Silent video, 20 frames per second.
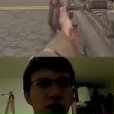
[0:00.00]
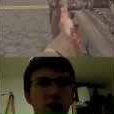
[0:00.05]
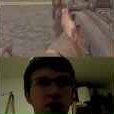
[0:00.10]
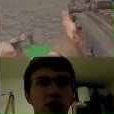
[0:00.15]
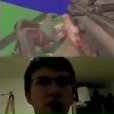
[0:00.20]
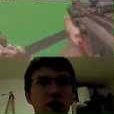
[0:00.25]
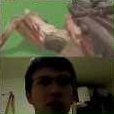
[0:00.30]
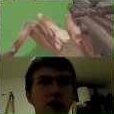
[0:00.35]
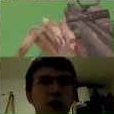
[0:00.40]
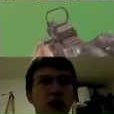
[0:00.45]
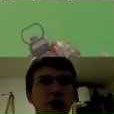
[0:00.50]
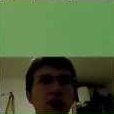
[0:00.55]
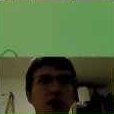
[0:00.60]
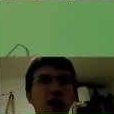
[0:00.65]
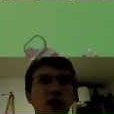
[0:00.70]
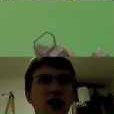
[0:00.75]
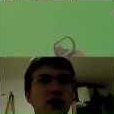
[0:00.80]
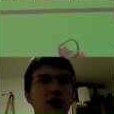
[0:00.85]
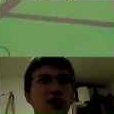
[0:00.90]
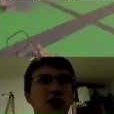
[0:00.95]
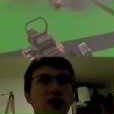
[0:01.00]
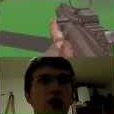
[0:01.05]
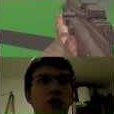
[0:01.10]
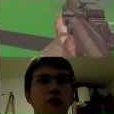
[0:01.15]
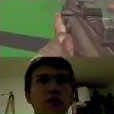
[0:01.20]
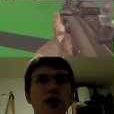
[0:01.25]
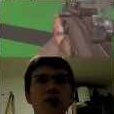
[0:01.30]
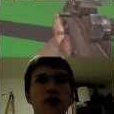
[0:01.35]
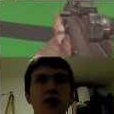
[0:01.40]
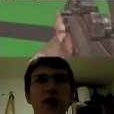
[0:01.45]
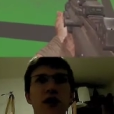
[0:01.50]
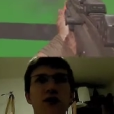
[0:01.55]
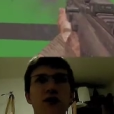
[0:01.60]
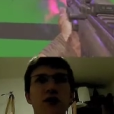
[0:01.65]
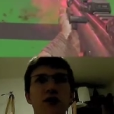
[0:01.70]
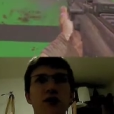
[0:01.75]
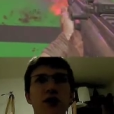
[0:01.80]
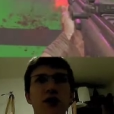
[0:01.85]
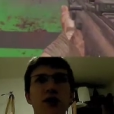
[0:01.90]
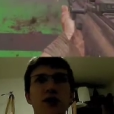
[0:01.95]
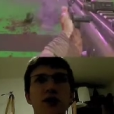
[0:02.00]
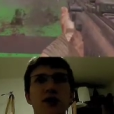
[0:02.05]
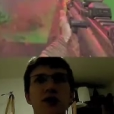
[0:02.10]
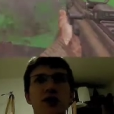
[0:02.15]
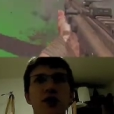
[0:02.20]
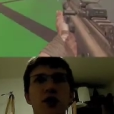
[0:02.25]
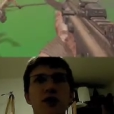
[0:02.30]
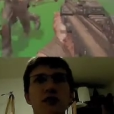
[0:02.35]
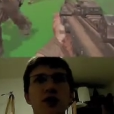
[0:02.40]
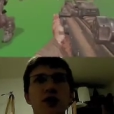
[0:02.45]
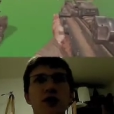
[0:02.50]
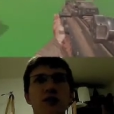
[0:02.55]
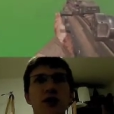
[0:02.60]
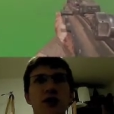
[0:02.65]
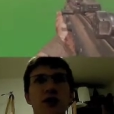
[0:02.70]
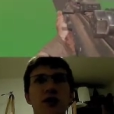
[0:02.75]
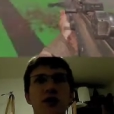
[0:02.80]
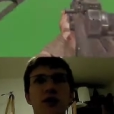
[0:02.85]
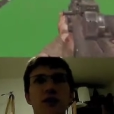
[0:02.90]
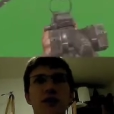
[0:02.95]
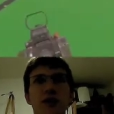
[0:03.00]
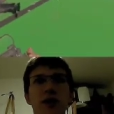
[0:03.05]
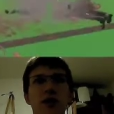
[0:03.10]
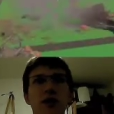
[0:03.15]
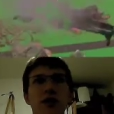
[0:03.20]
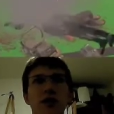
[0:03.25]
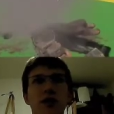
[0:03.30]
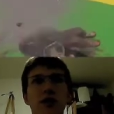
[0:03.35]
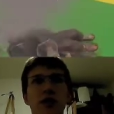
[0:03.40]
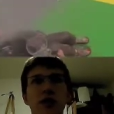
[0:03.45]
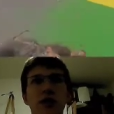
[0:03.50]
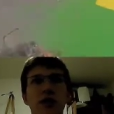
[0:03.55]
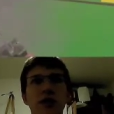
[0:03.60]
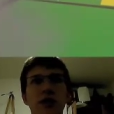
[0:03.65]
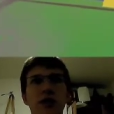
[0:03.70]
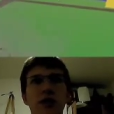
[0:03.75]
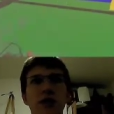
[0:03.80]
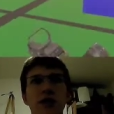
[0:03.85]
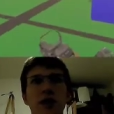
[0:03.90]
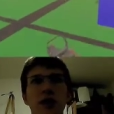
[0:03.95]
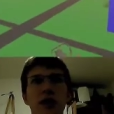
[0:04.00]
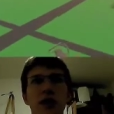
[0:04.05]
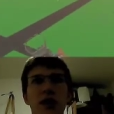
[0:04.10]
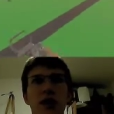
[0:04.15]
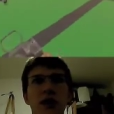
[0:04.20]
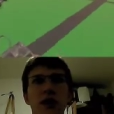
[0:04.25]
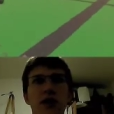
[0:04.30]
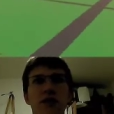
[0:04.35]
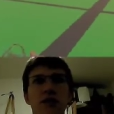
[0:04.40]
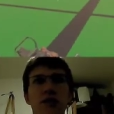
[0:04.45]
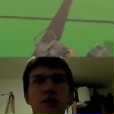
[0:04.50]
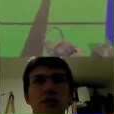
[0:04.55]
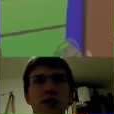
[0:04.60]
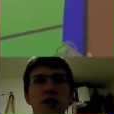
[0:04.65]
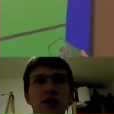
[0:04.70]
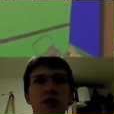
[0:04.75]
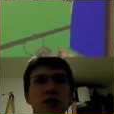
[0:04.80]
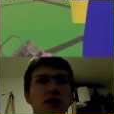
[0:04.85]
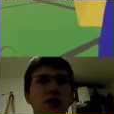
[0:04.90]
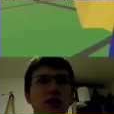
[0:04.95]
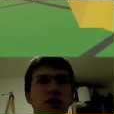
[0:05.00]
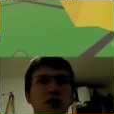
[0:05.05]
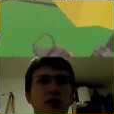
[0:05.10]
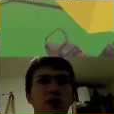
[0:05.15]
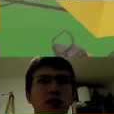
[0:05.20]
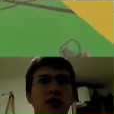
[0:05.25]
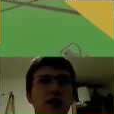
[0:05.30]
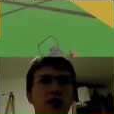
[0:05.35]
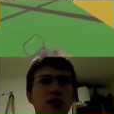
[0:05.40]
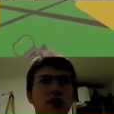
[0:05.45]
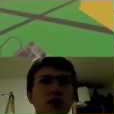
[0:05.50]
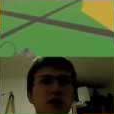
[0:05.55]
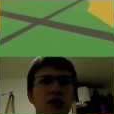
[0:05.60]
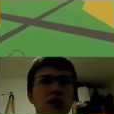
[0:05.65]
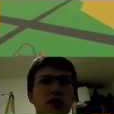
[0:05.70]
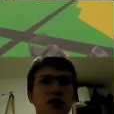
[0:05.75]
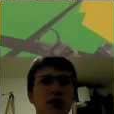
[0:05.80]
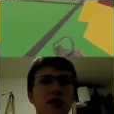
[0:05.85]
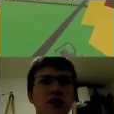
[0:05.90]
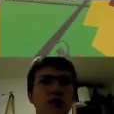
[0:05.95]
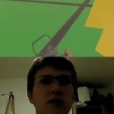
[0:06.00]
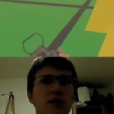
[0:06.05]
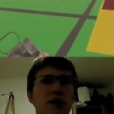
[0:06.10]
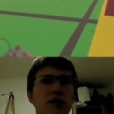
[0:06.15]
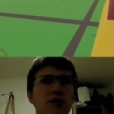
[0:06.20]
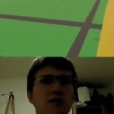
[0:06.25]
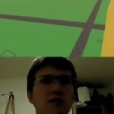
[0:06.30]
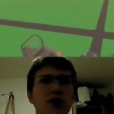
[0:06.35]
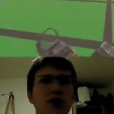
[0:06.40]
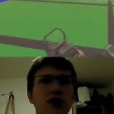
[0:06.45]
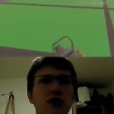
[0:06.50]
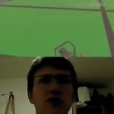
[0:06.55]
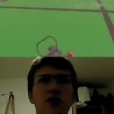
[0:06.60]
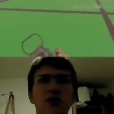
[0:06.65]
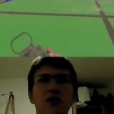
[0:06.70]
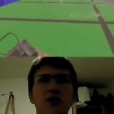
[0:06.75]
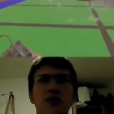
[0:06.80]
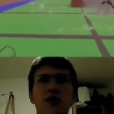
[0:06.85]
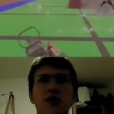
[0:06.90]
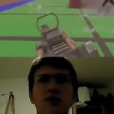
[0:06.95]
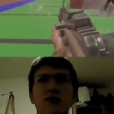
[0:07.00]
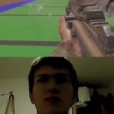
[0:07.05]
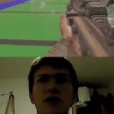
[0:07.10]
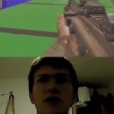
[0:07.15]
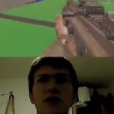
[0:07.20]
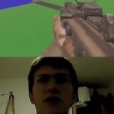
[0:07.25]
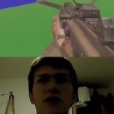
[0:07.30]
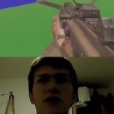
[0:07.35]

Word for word: interruption, then I realized the zombies were everywhere. The zombies were everywhere. And they are everywhere. So I don't know why the picture looks so